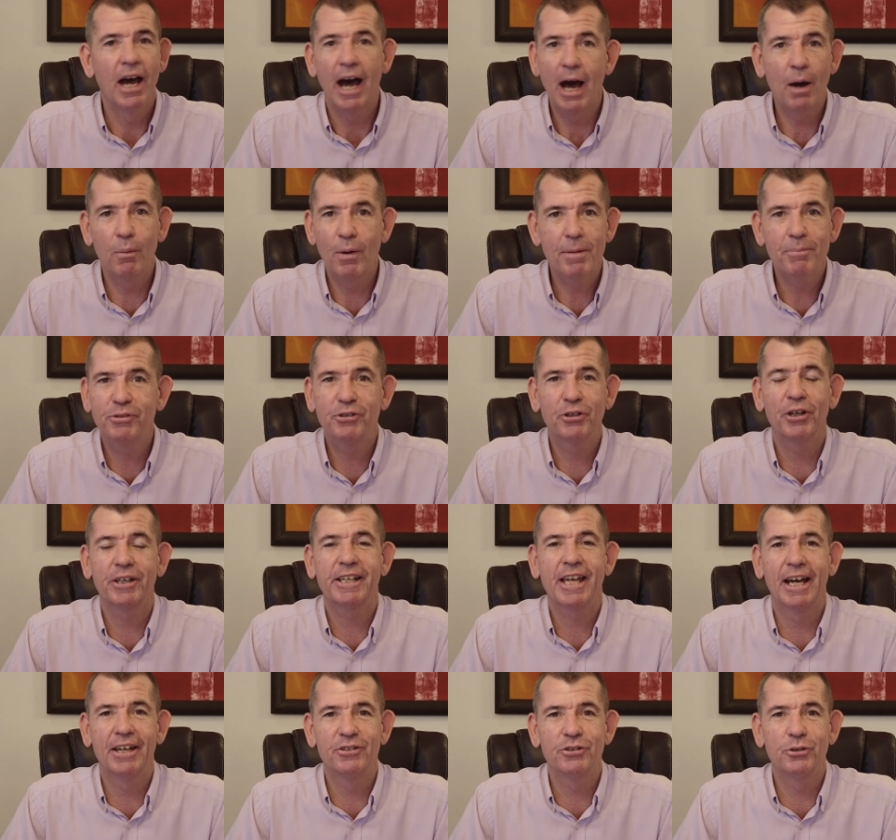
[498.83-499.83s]
A website
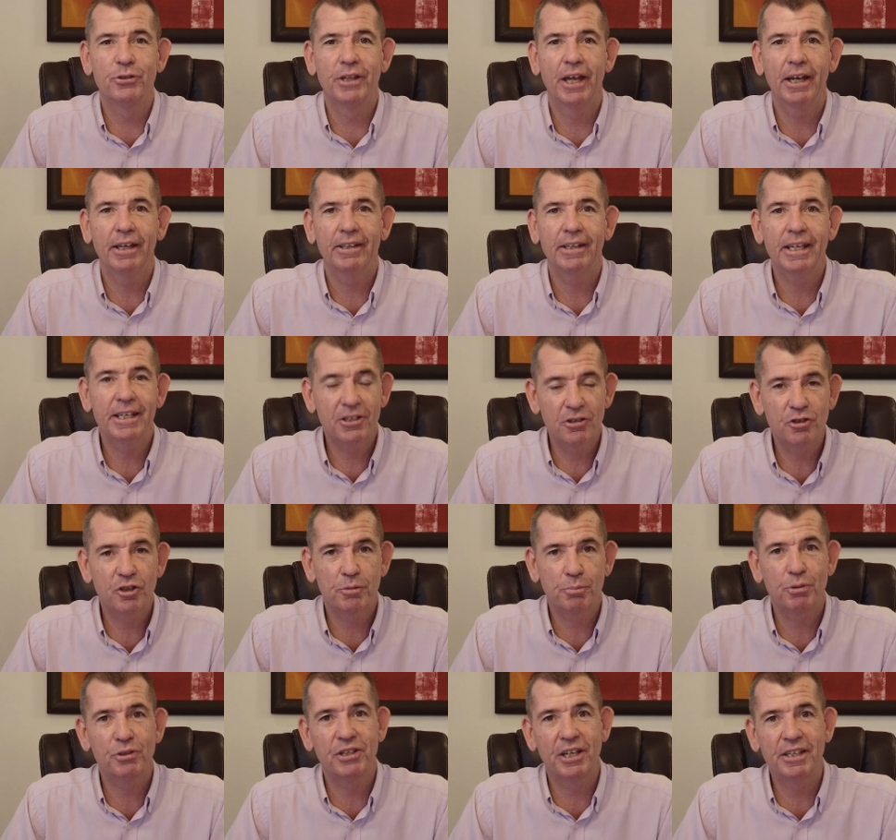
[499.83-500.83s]
can't do that. It can
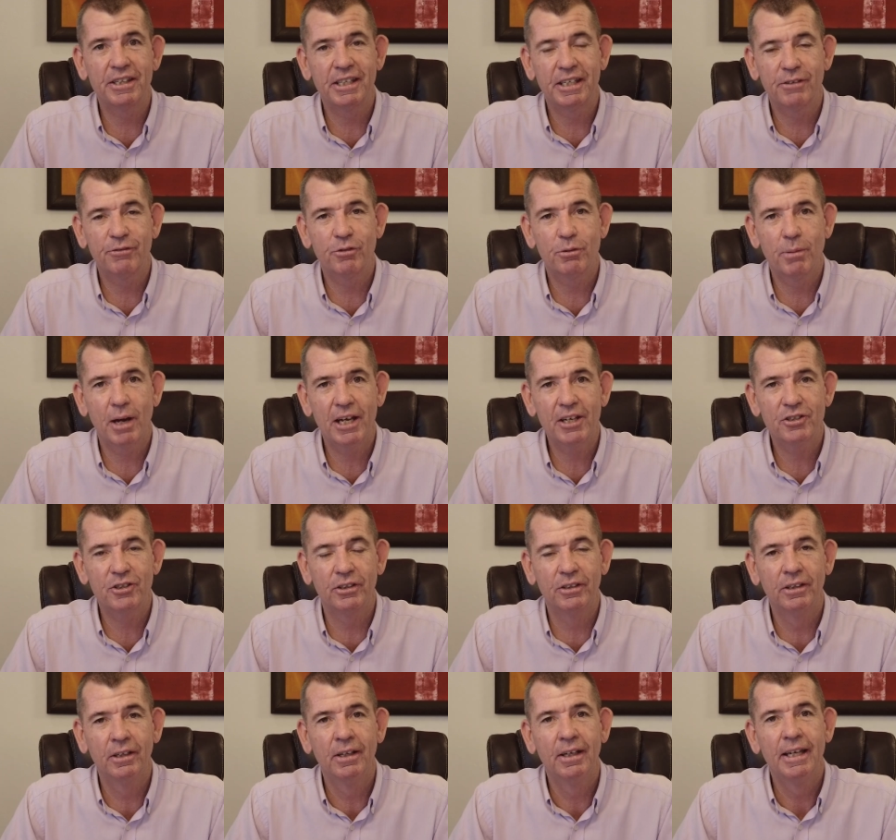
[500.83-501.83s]
just present the information.